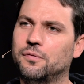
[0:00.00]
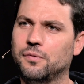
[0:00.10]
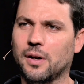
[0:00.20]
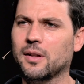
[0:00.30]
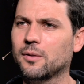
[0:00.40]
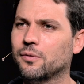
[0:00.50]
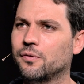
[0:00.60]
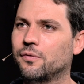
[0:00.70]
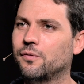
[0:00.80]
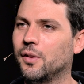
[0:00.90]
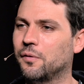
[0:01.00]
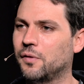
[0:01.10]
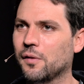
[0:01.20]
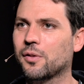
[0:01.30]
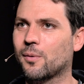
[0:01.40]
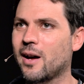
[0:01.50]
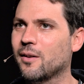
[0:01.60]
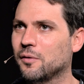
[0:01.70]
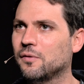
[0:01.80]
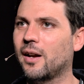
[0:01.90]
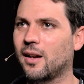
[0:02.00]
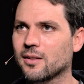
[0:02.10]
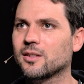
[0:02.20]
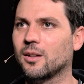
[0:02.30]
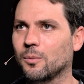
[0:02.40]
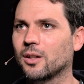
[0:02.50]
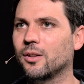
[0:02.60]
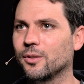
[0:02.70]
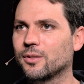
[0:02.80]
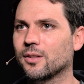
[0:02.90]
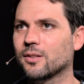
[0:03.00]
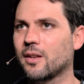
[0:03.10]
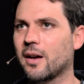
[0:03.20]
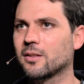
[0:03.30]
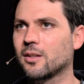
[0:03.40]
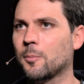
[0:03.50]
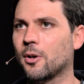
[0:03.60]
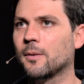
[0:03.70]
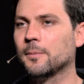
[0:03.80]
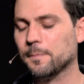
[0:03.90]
I think the 5th round of financing we closed this last summer.